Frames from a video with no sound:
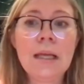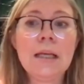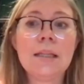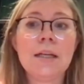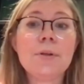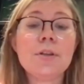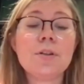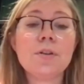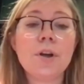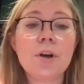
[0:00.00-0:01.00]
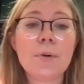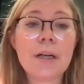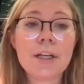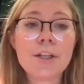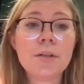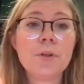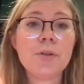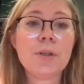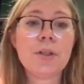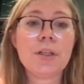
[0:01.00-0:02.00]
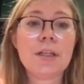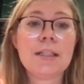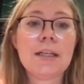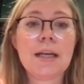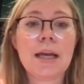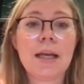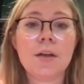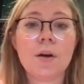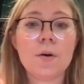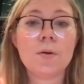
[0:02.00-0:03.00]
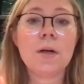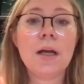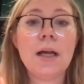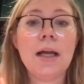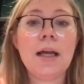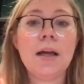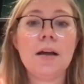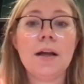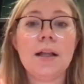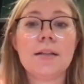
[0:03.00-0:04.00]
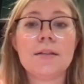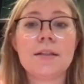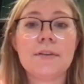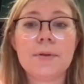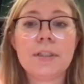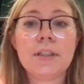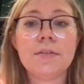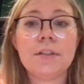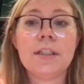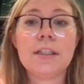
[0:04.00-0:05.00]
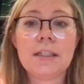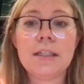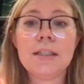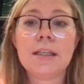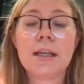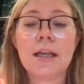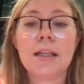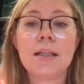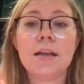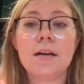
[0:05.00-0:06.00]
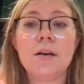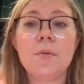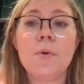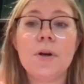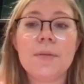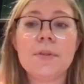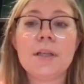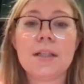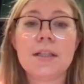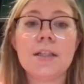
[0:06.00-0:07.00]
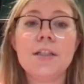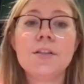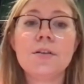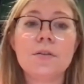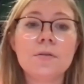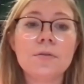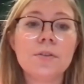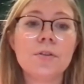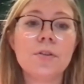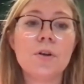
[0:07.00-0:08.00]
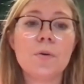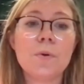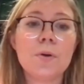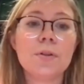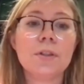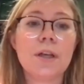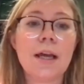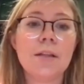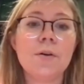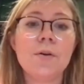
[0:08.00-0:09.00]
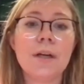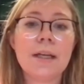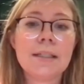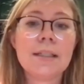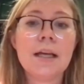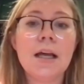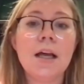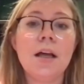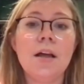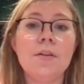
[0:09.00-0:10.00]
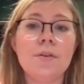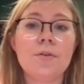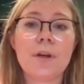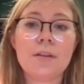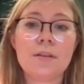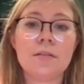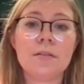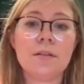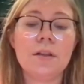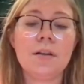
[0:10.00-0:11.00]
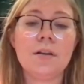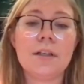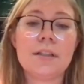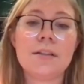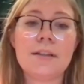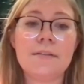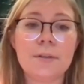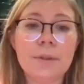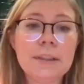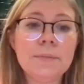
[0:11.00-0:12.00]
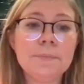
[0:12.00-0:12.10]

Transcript: There is also a correlation between the nasal NO and the severity of the disease and polyps and CT score. So the lower the NO is, the greater is the severity.